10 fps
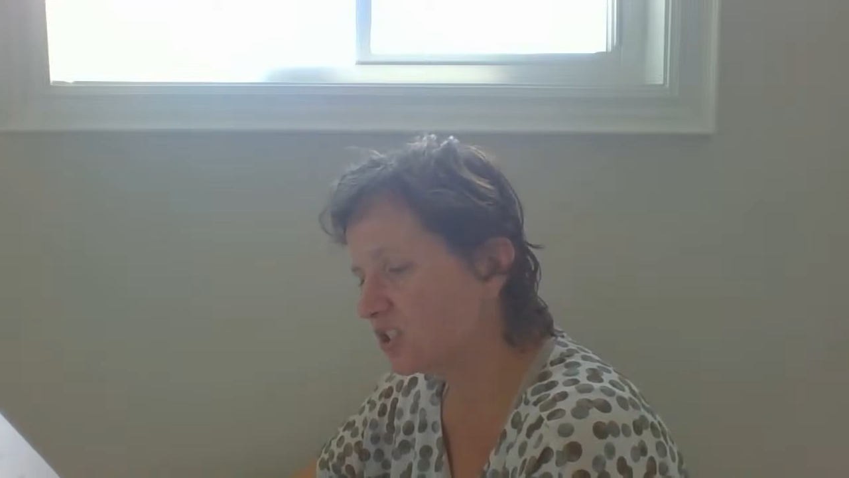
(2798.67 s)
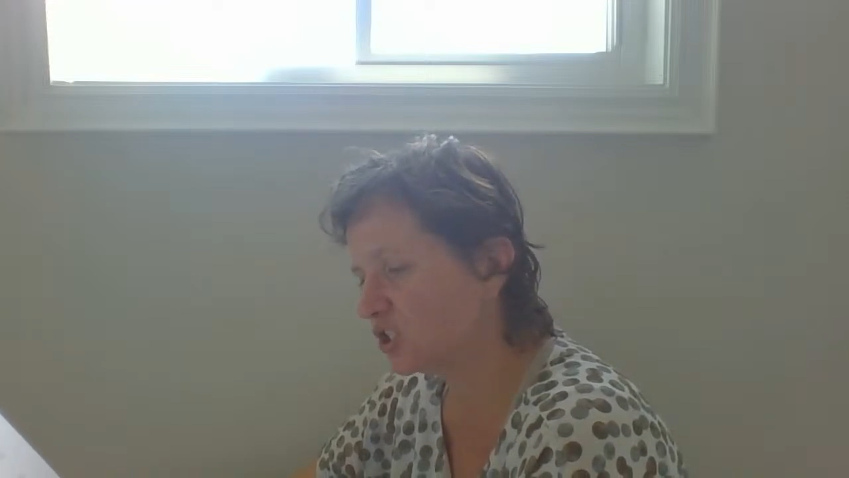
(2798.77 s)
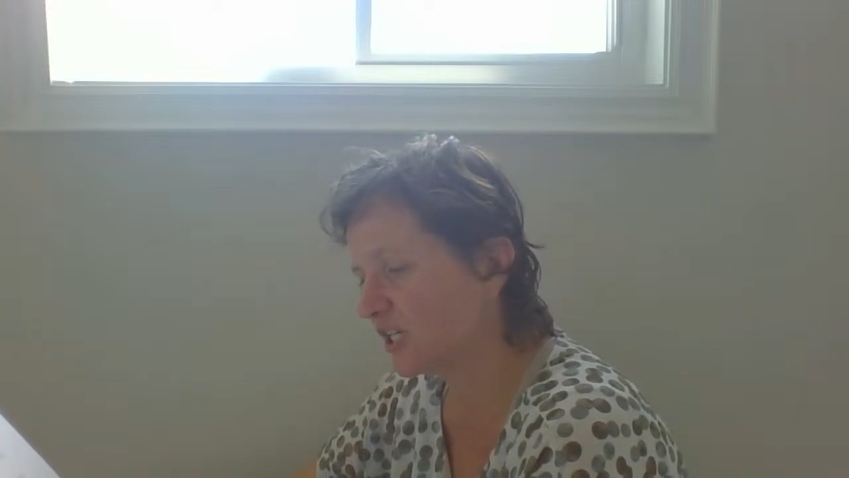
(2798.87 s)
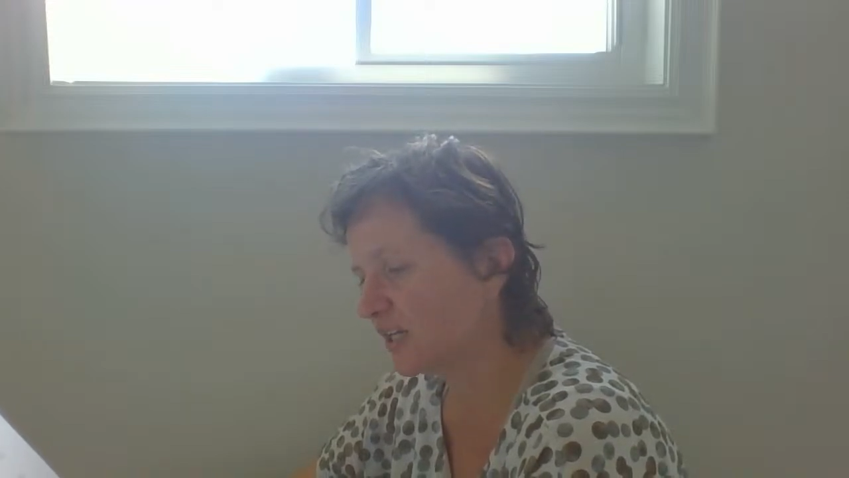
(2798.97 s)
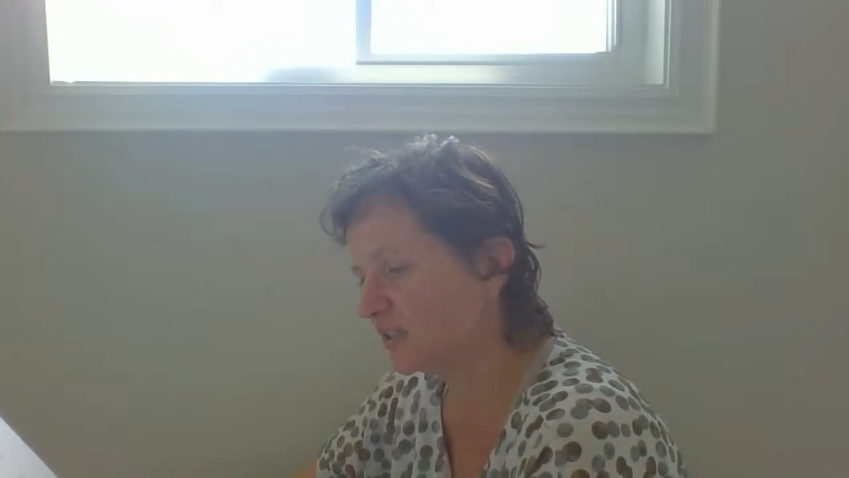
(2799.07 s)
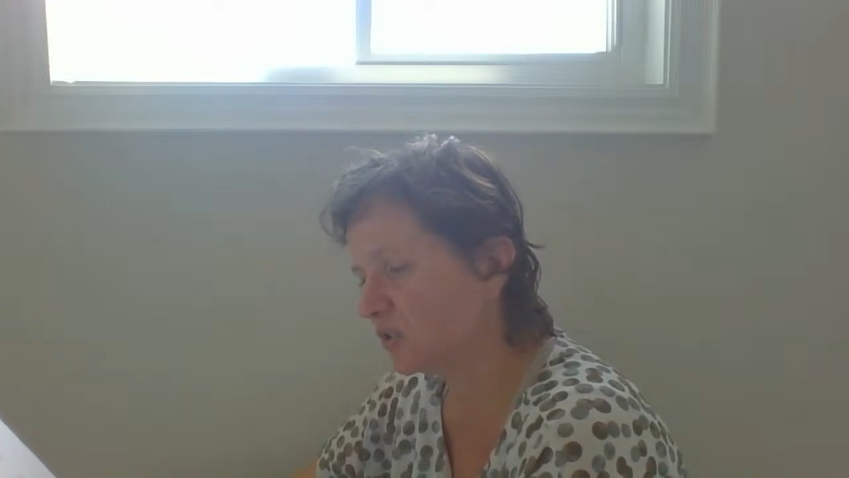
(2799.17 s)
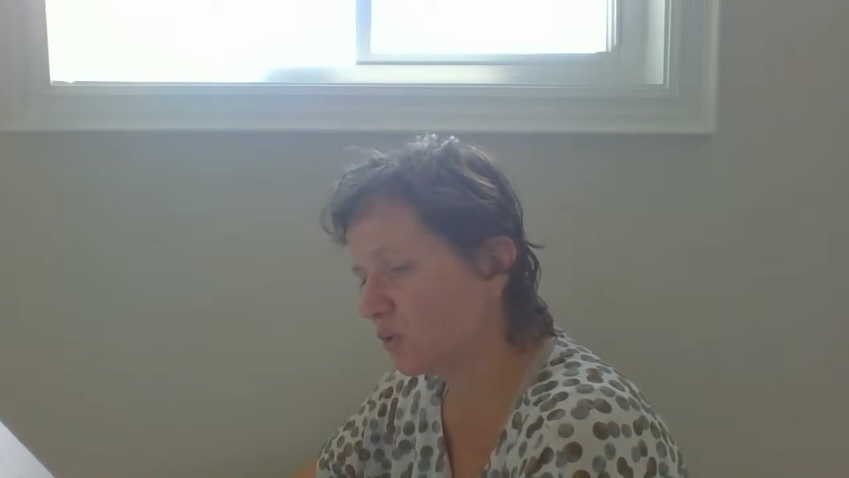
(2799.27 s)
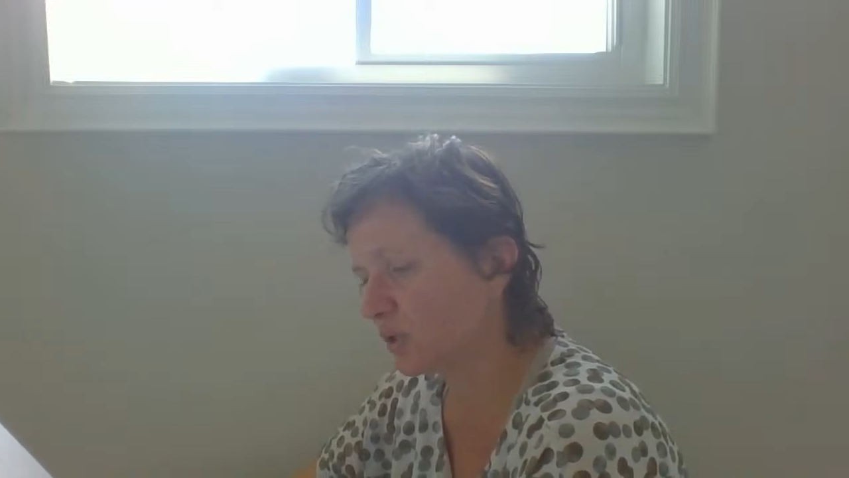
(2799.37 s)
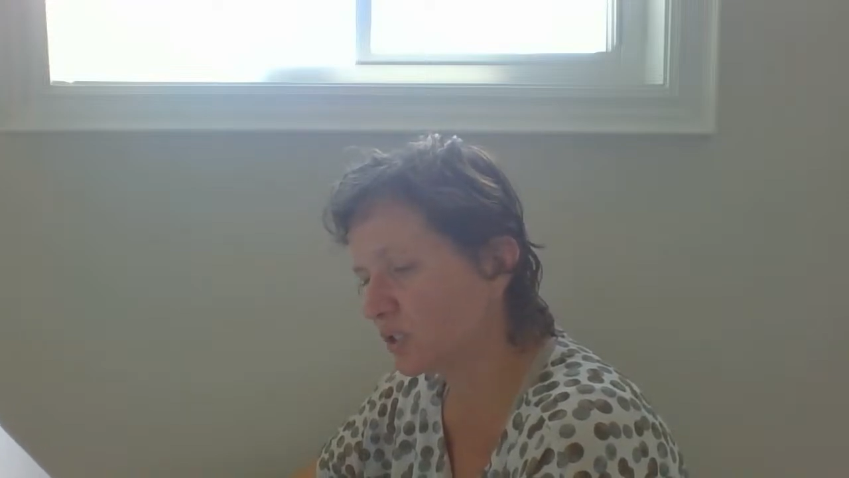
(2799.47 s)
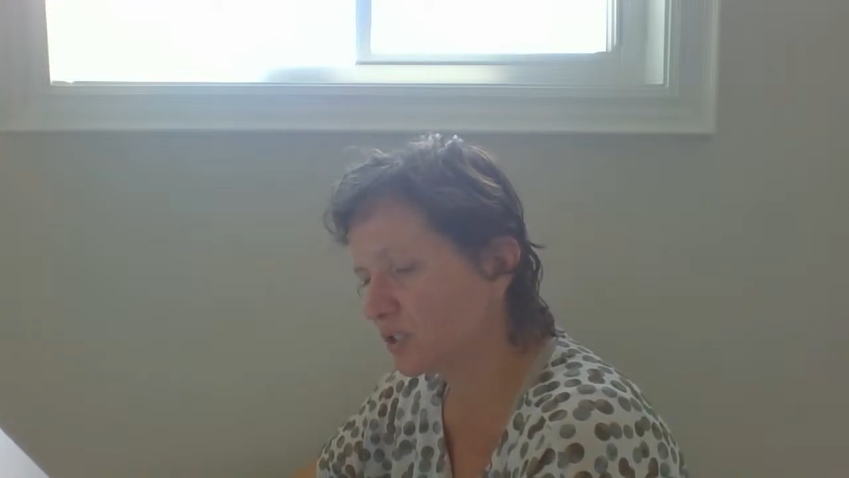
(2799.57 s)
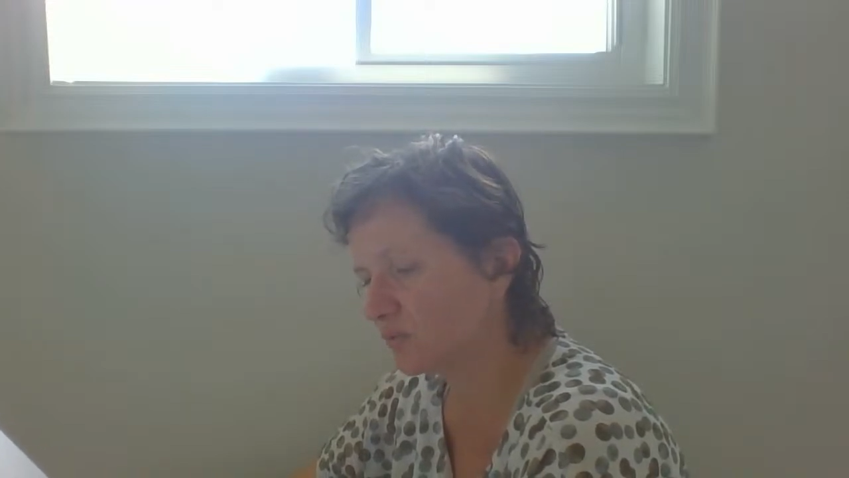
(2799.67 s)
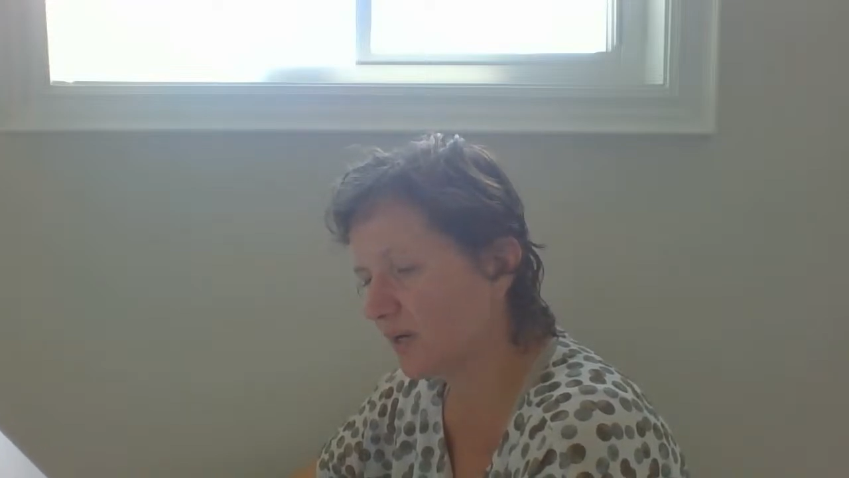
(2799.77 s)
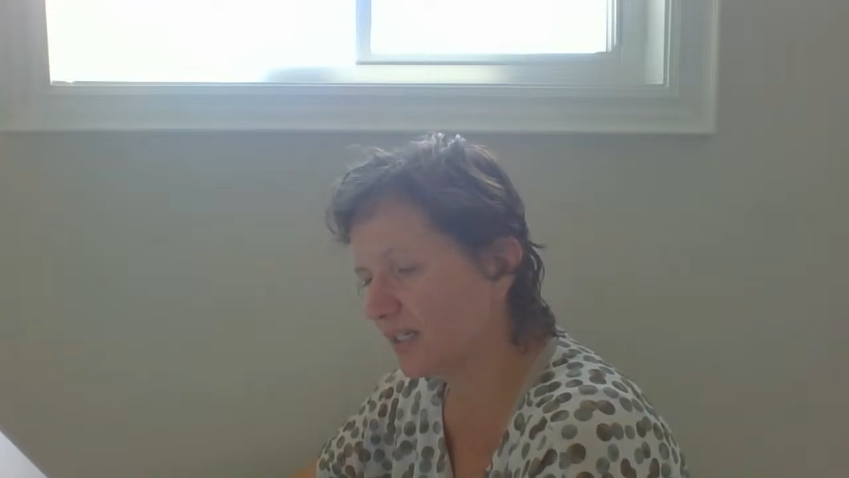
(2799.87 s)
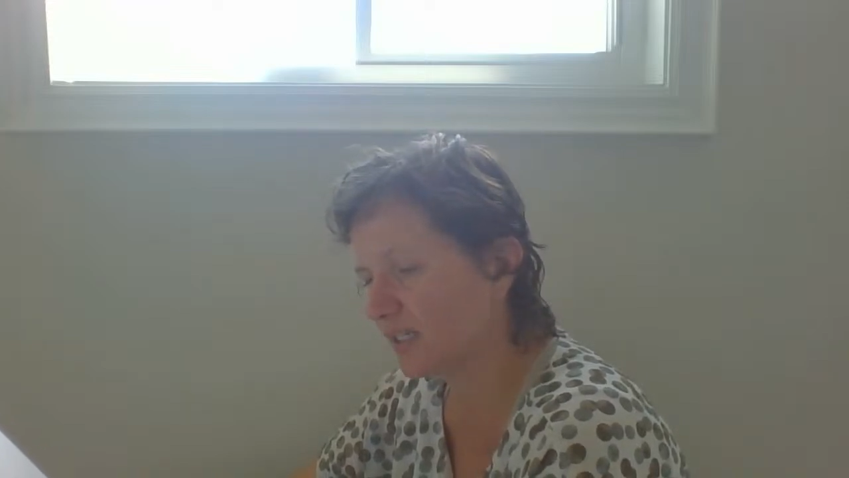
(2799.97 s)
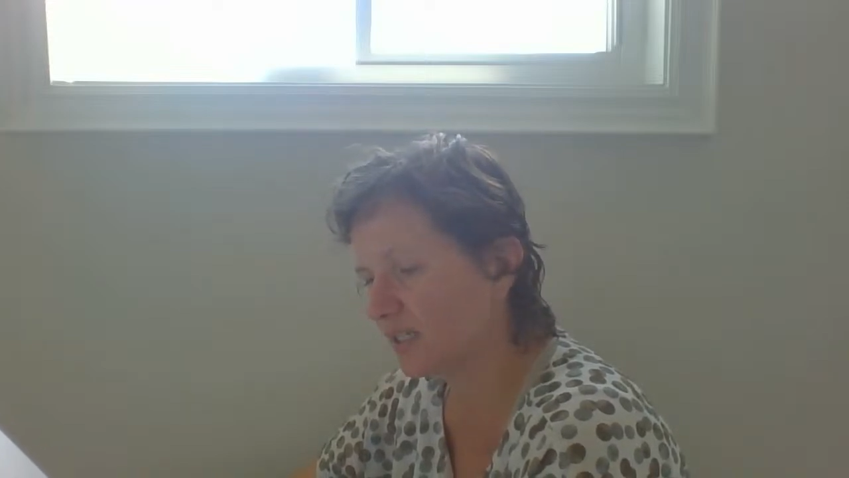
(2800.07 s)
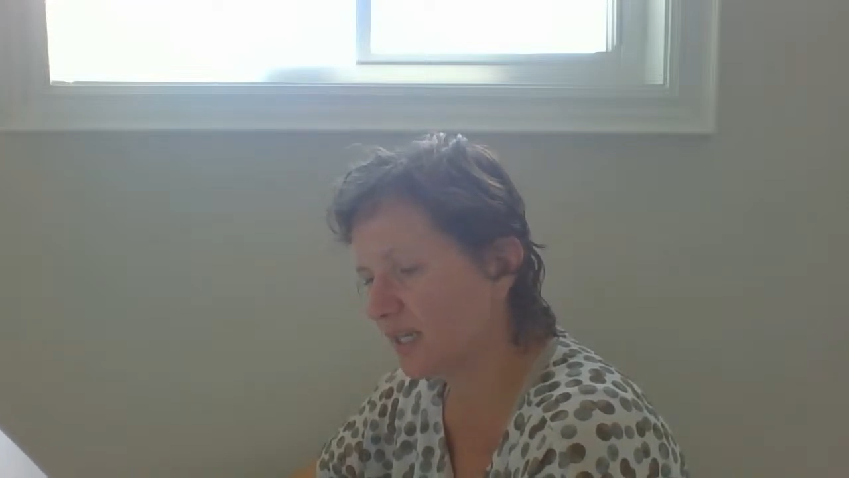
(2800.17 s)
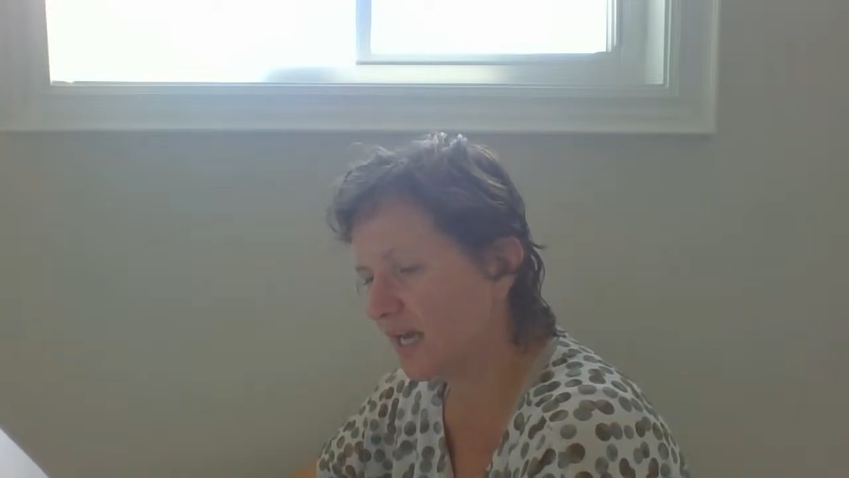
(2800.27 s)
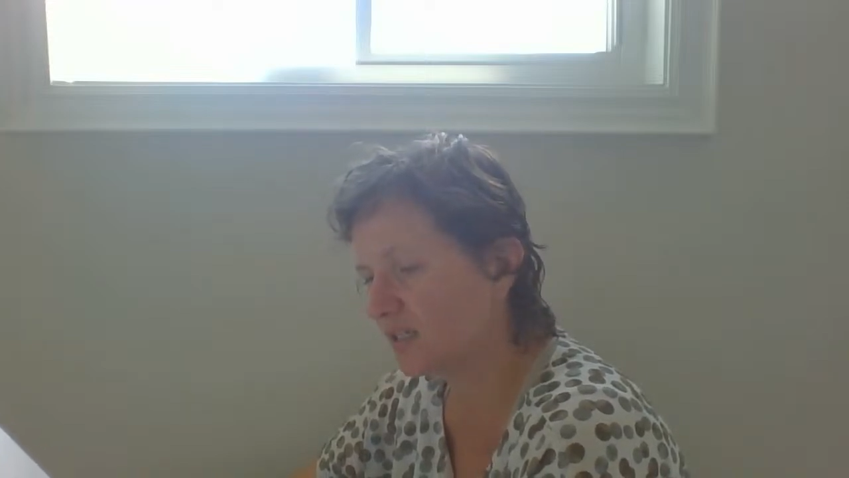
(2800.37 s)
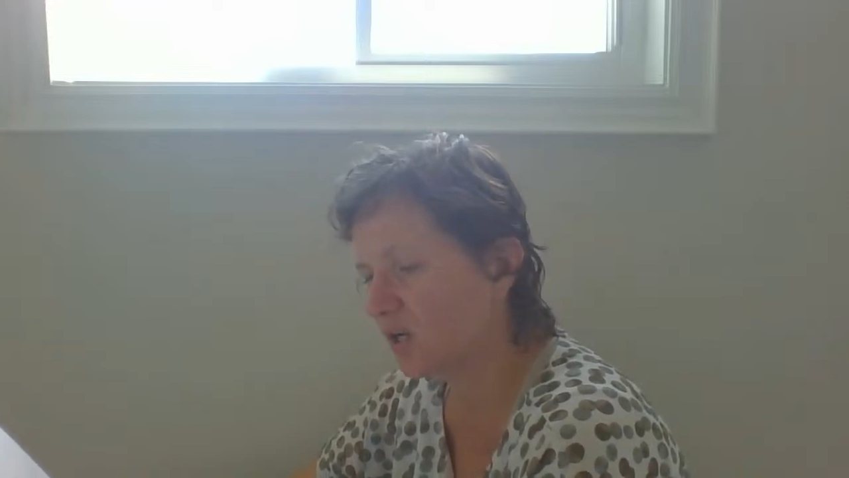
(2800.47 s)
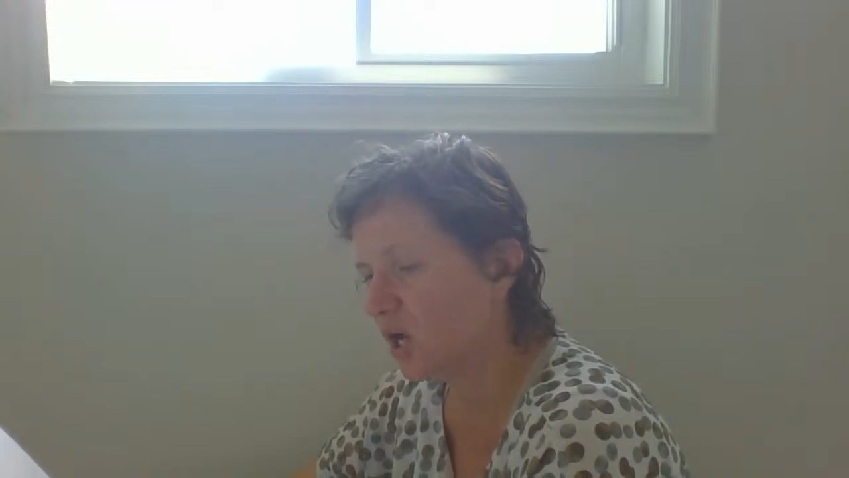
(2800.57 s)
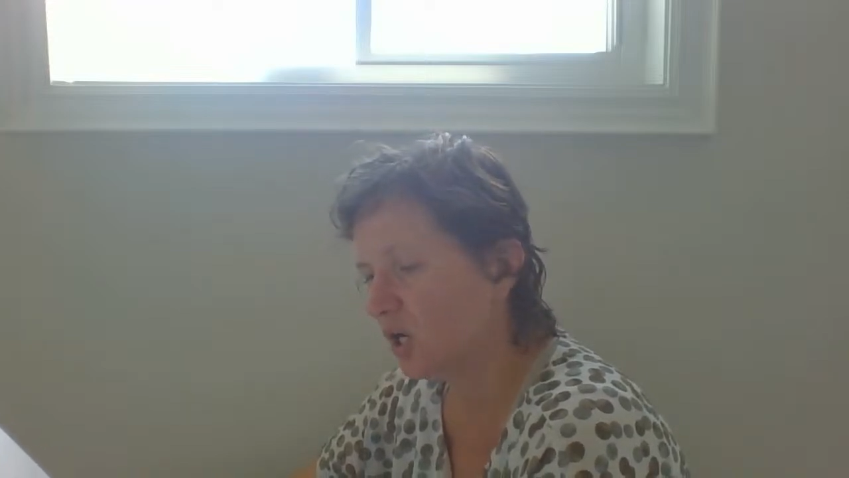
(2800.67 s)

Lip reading: shell in order to run it again,